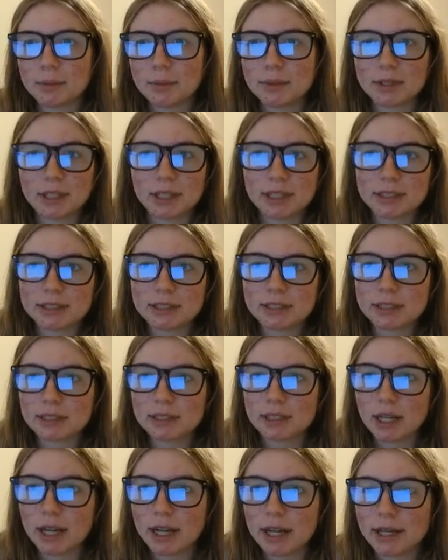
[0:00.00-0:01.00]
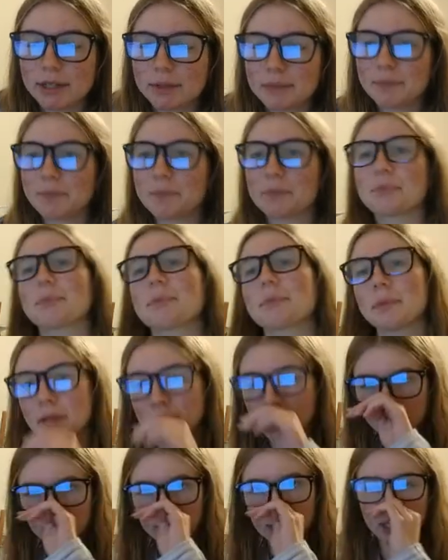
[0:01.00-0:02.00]
plus 9.
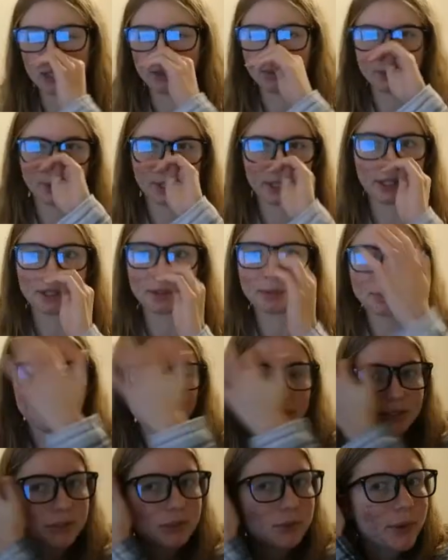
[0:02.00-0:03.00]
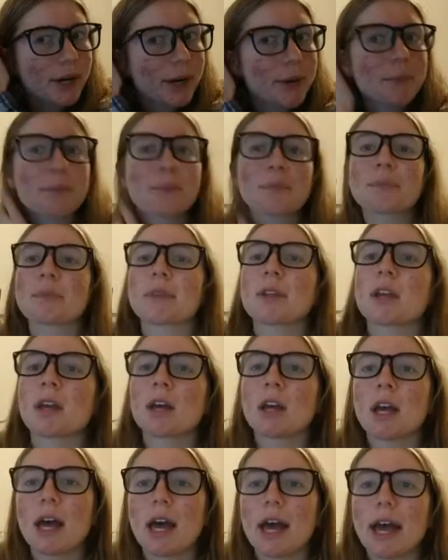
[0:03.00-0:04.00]
And we're going to complete the square
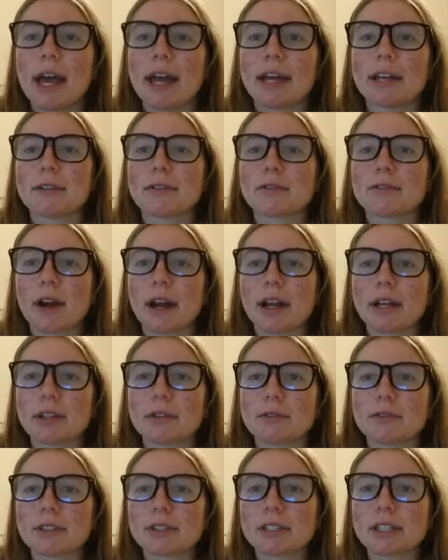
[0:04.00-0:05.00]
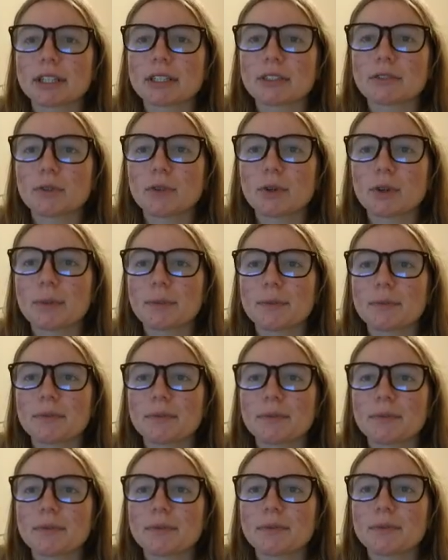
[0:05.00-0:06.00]
and find the vertex form.
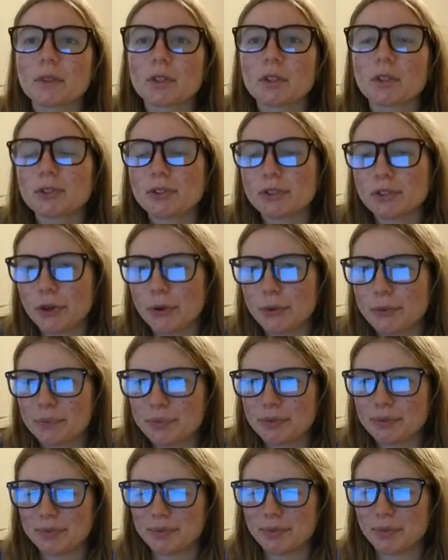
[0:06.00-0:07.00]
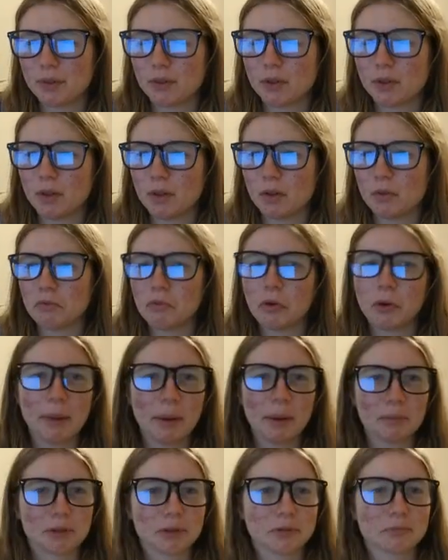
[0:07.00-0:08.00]
So
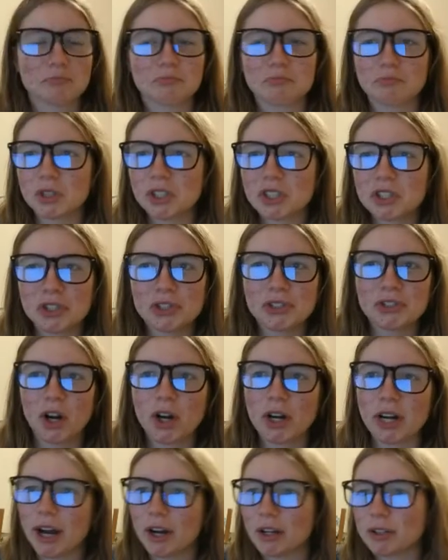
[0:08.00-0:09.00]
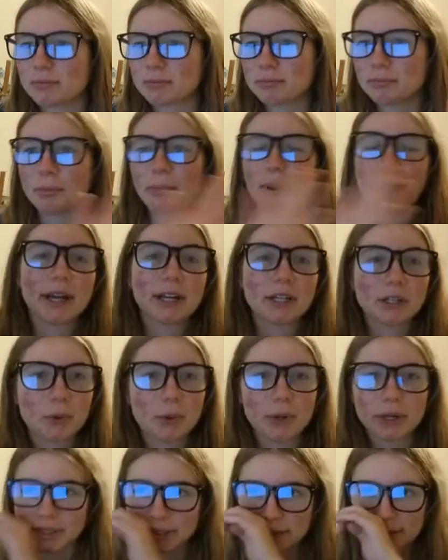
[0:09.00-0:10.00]
remember, let's just start out by
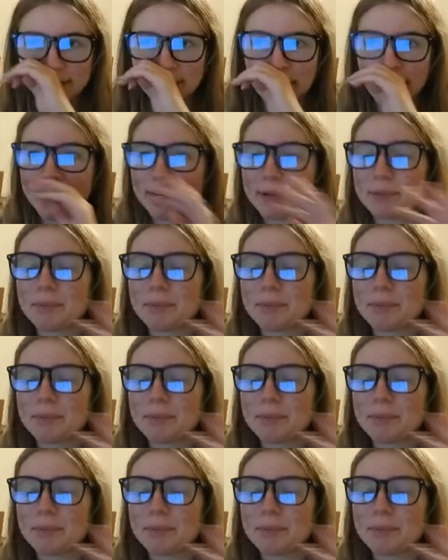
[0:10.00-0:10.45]
ignoring this 9.